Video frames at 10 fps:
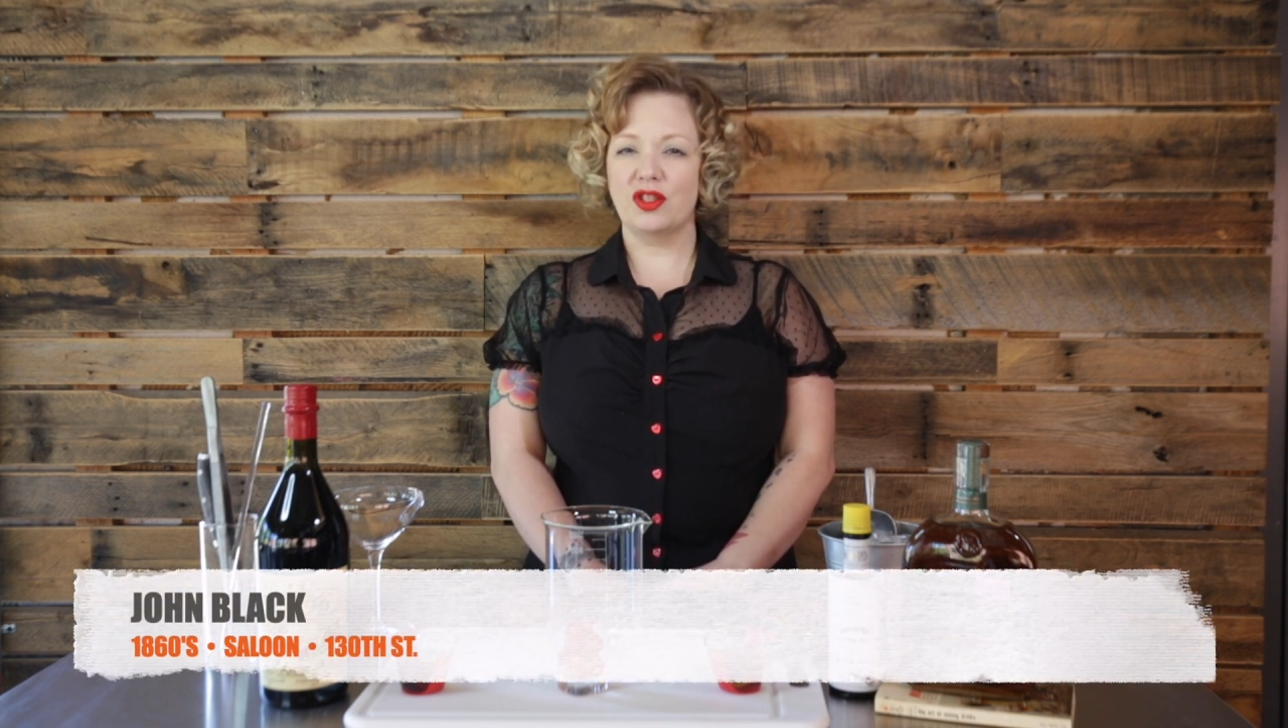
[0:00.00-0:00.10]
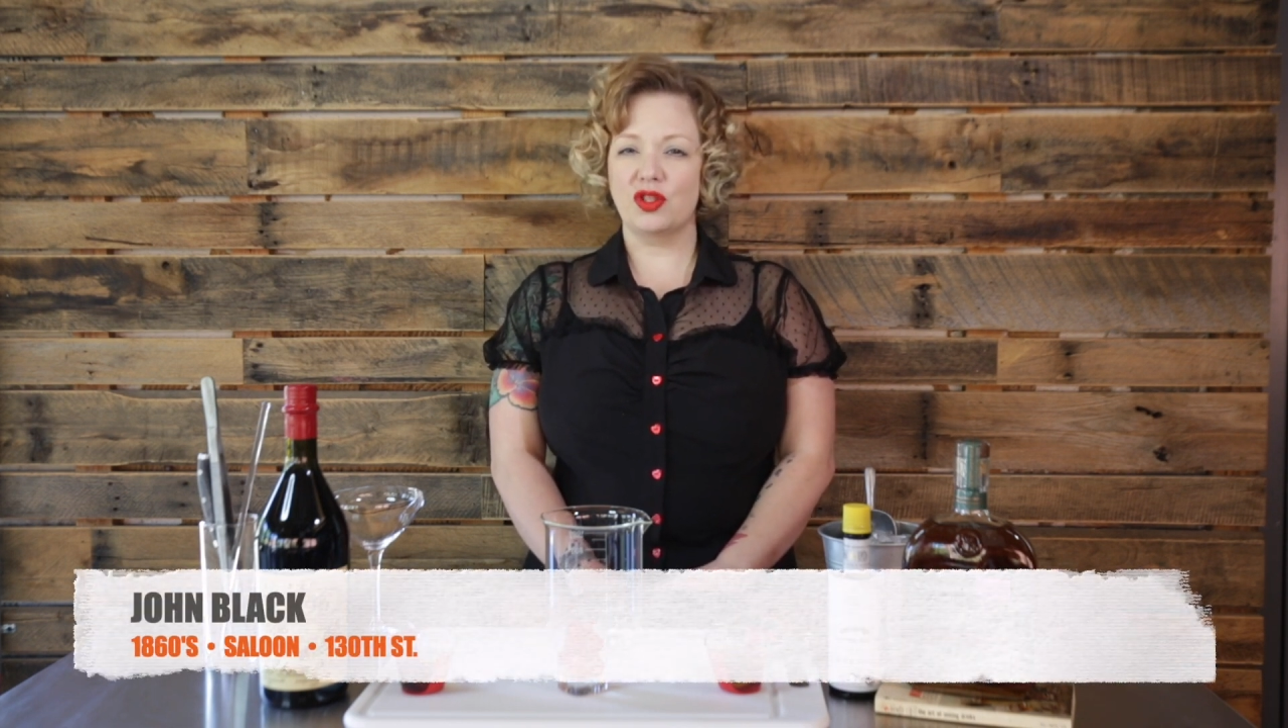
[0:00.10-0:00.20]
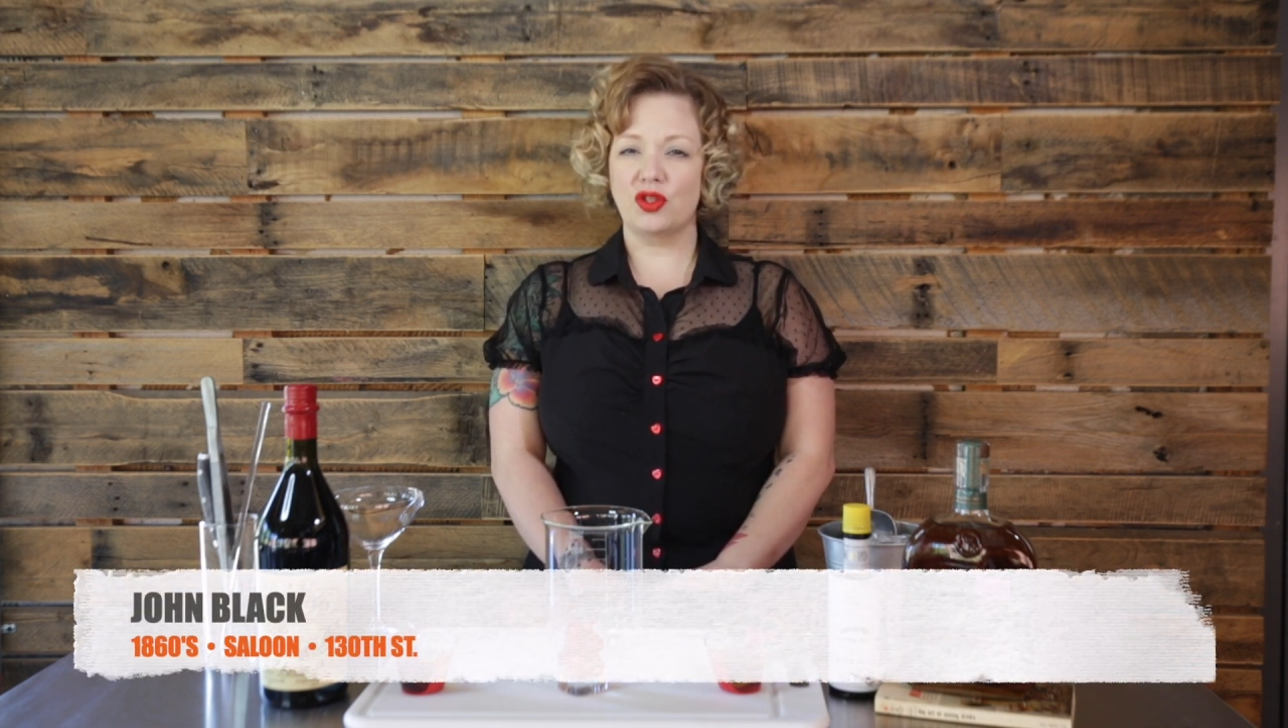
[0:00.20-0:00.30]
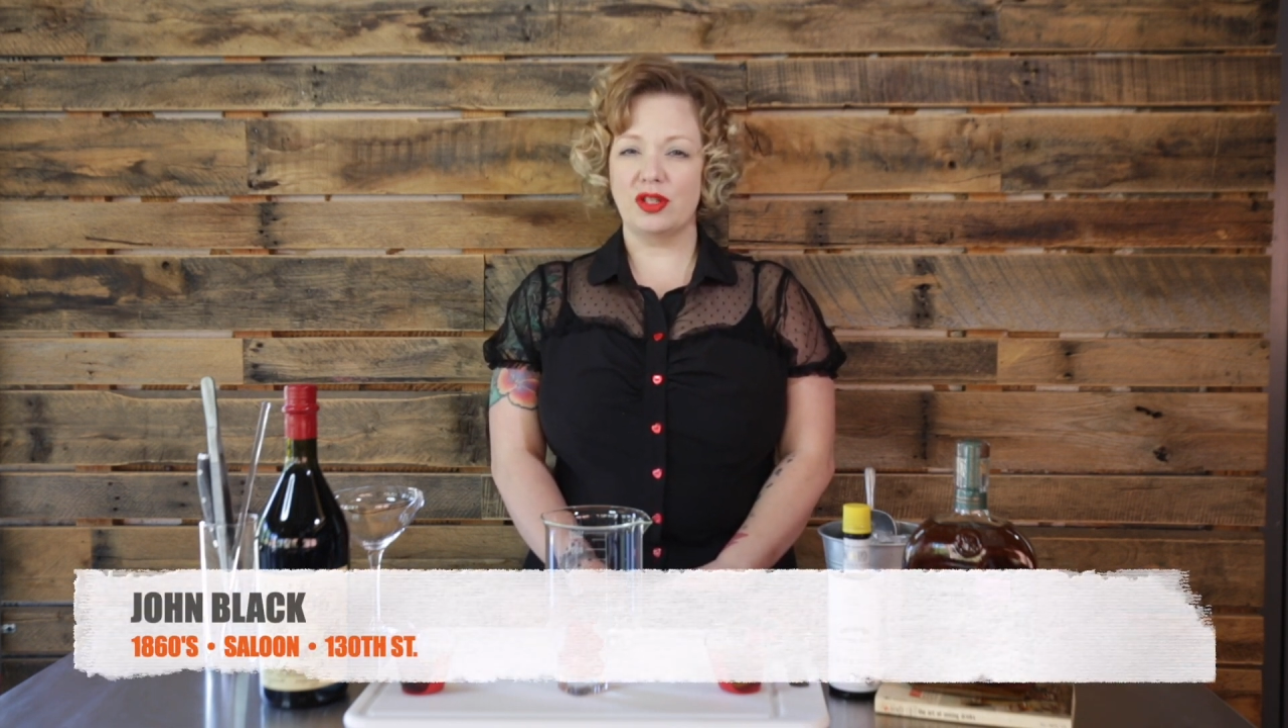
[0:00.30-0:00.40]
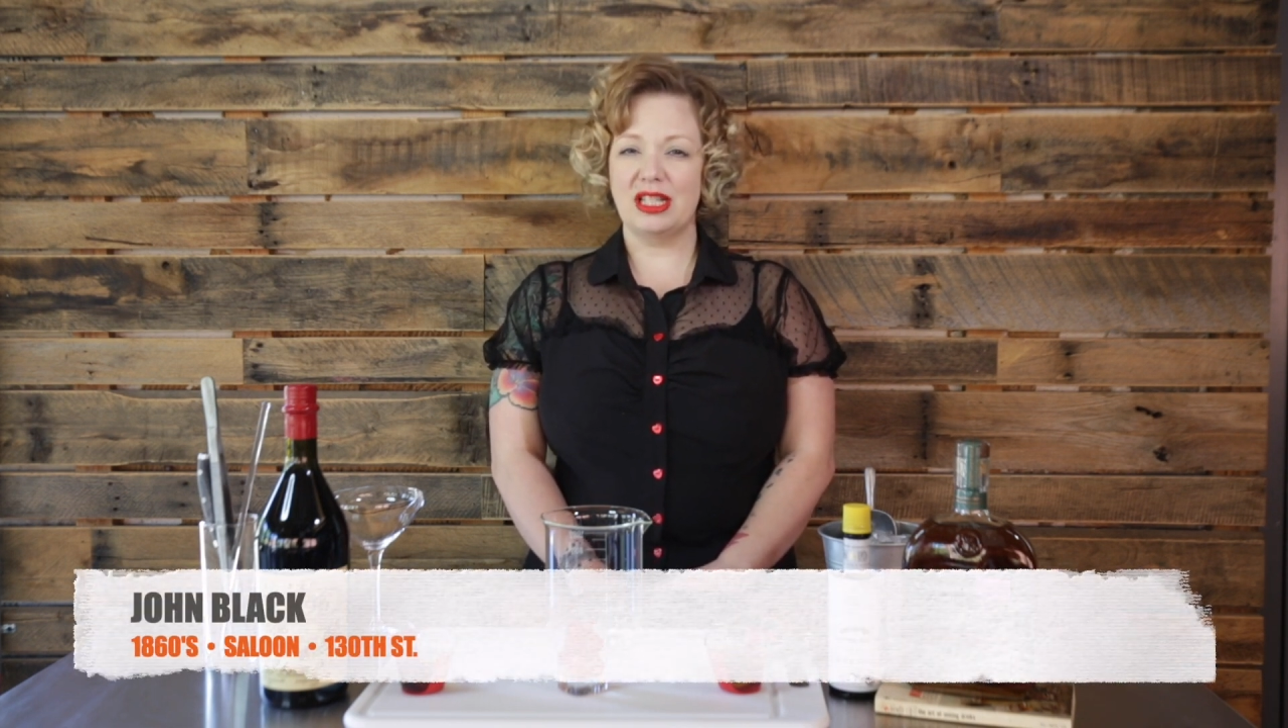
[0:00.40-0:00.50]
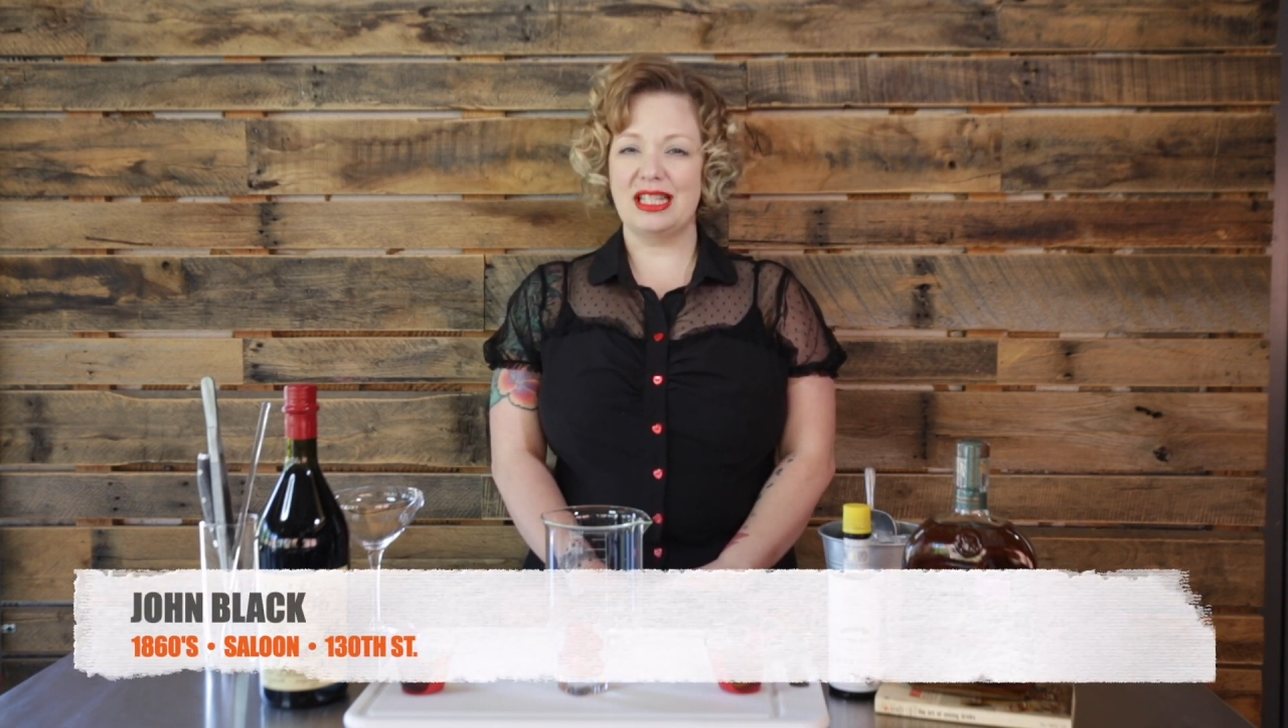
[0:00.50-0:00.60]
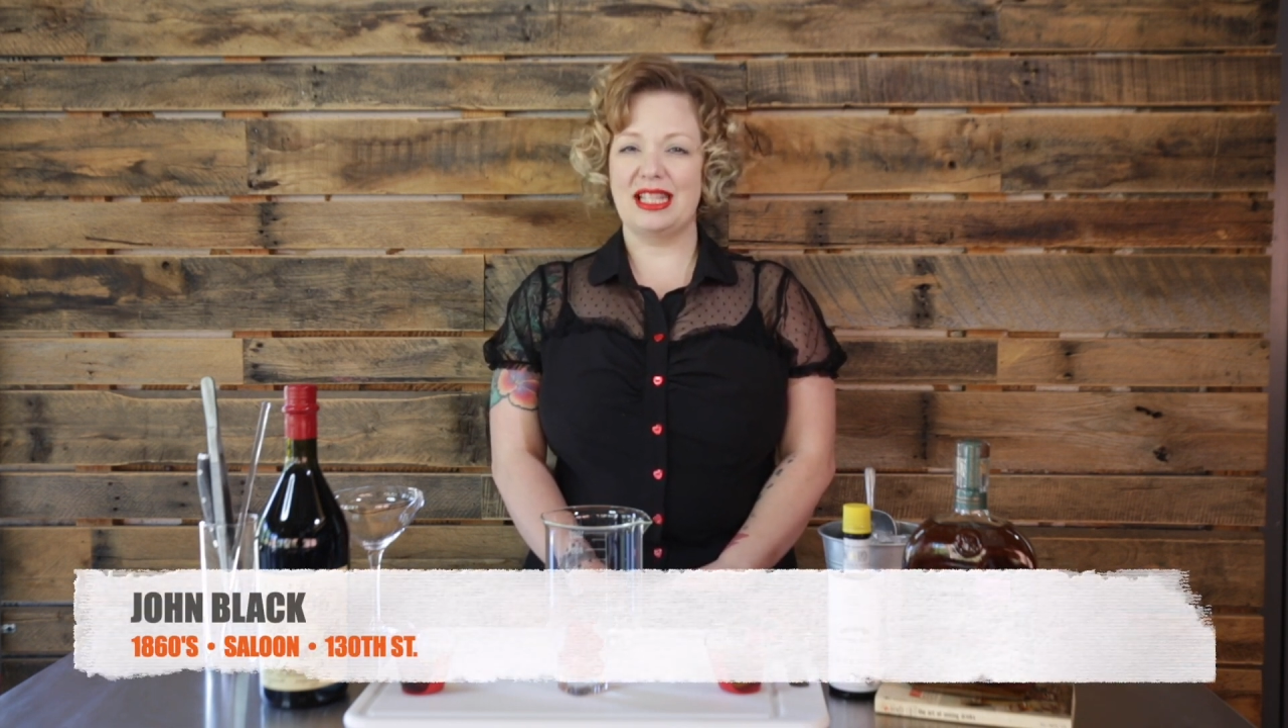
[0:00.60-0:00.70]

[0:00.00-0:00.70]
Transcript: Street